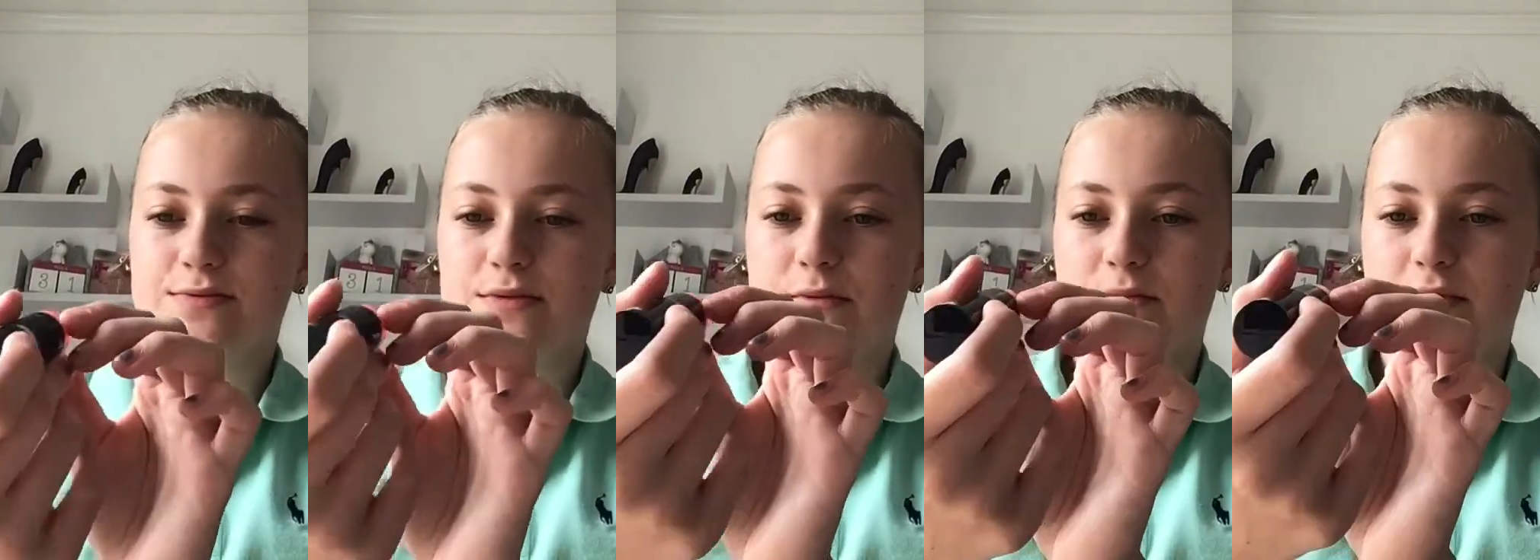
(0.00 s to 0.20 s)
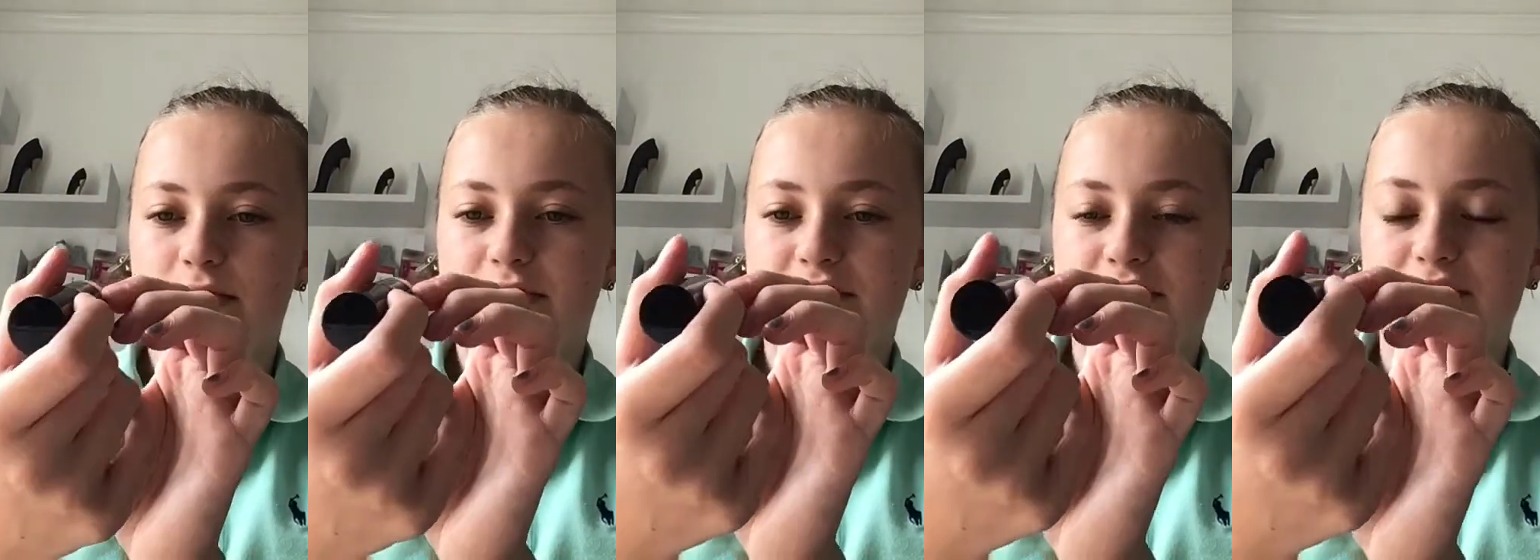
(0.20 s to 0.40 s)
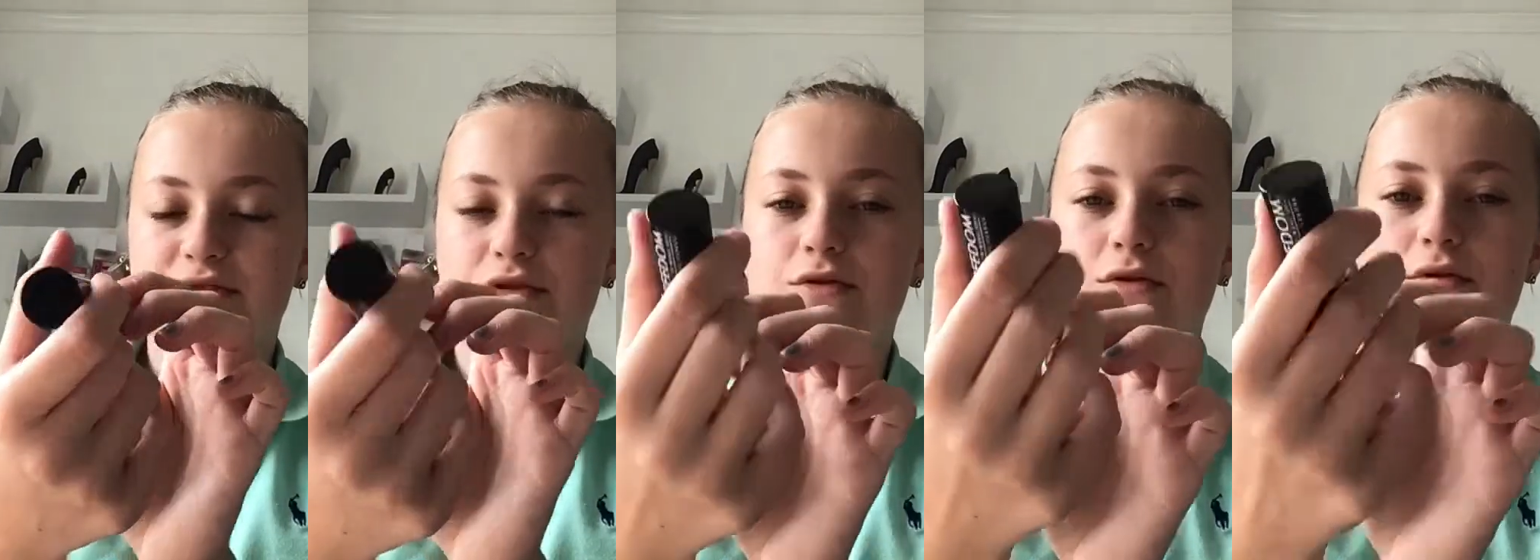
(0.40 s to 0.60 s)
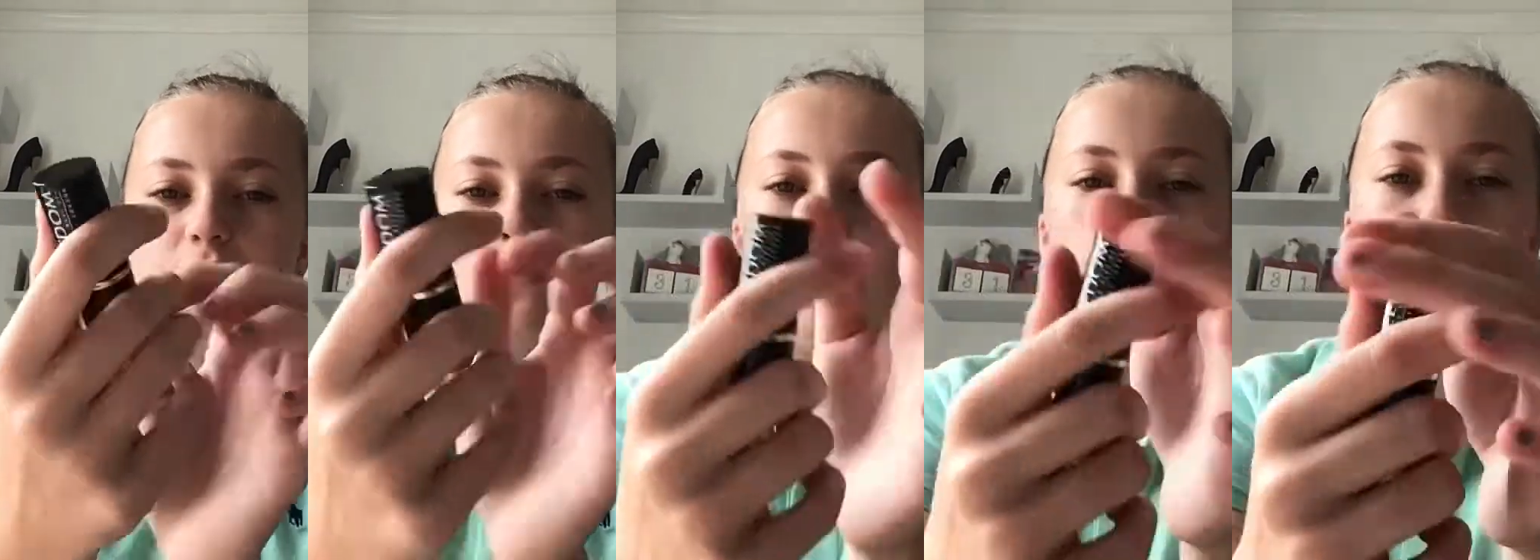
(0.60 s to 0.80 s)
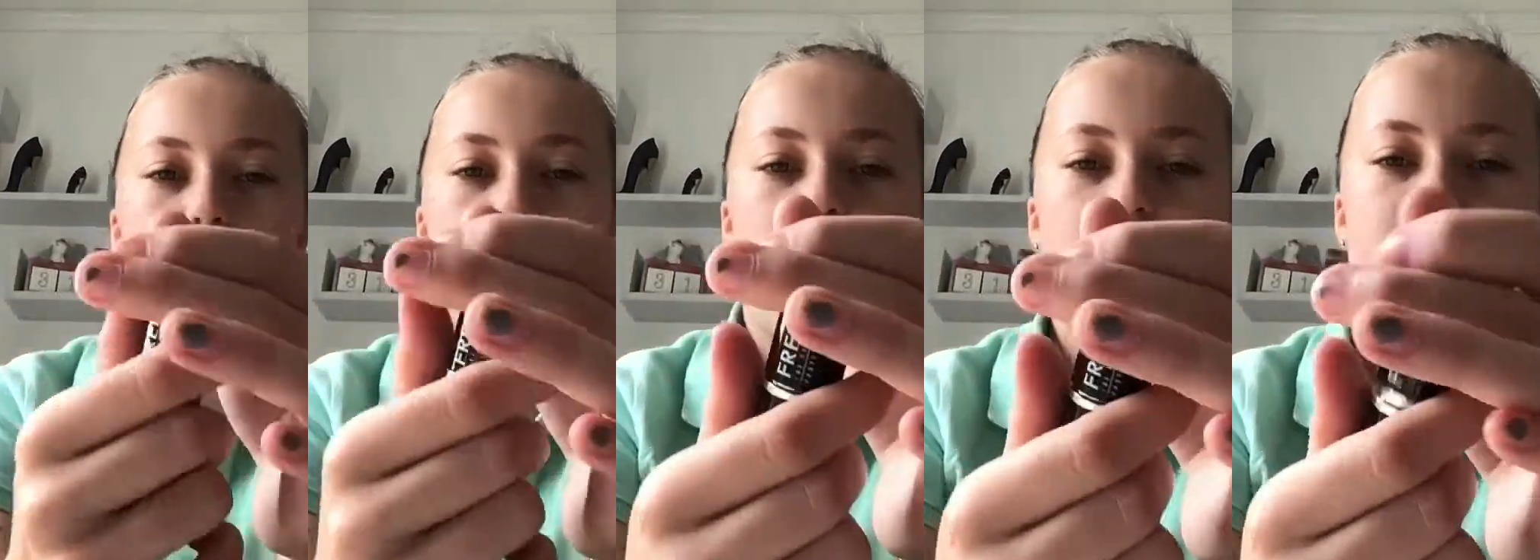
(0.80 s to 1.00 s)
which is called
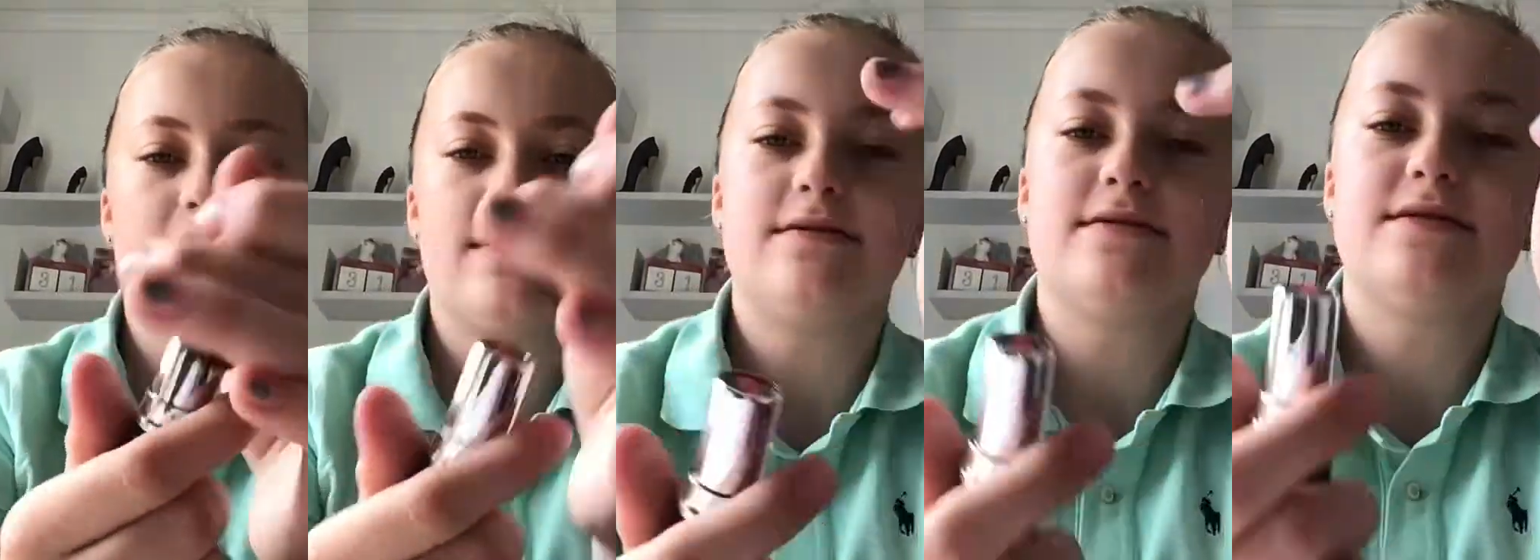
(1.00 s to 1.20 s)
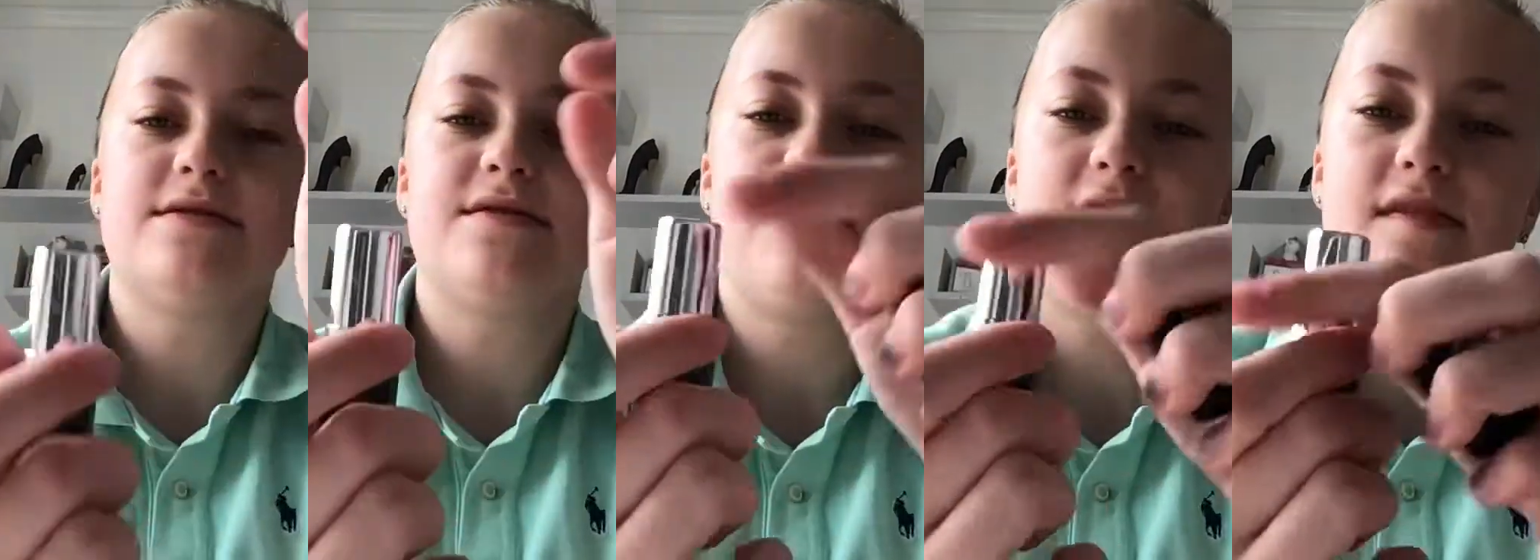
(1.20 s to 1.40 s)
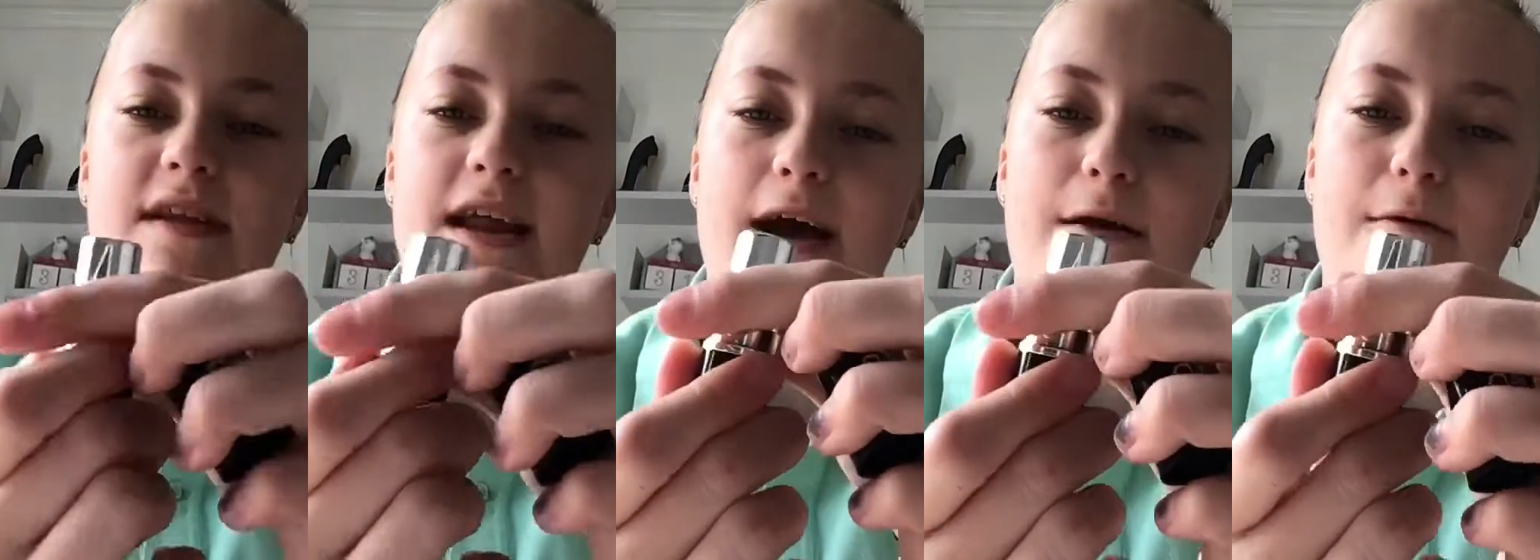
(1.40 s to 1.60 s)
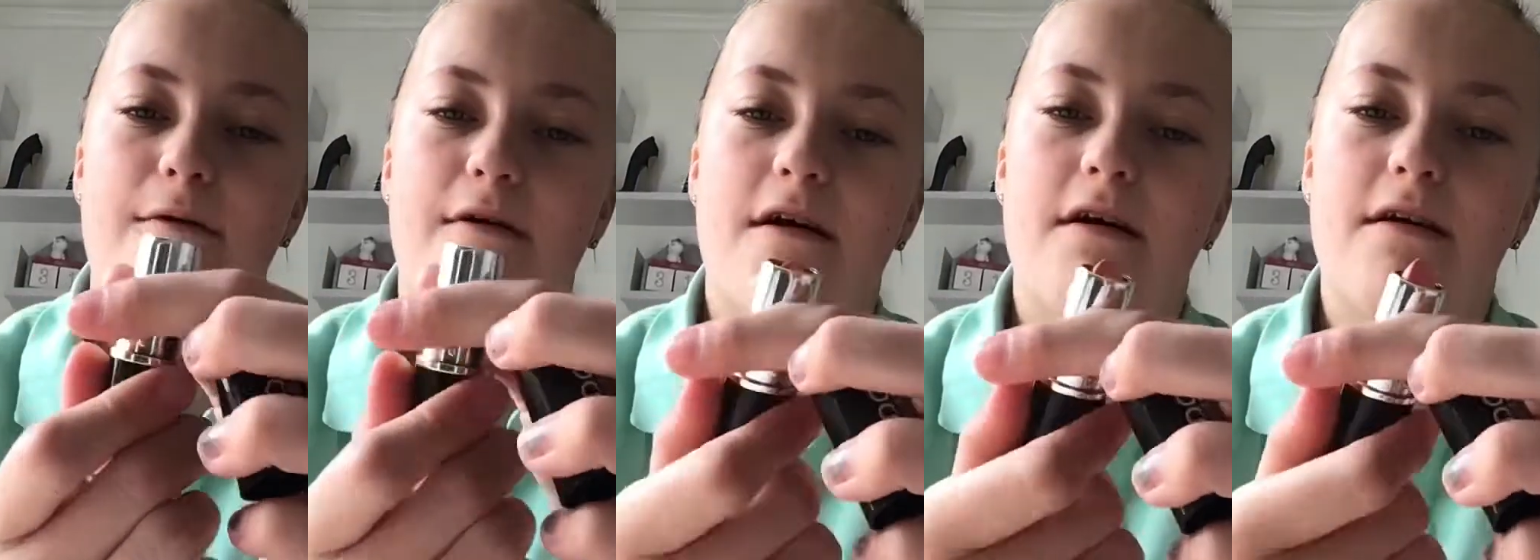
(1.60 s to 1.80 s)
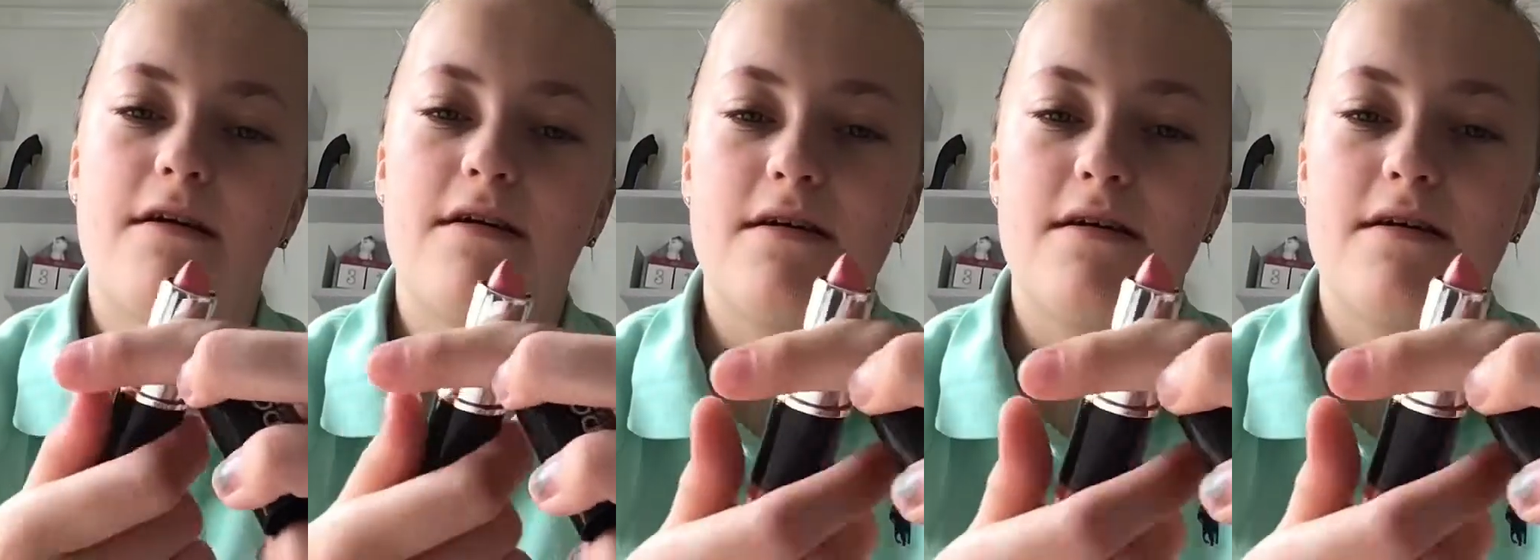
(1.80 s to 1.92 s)
Wildflower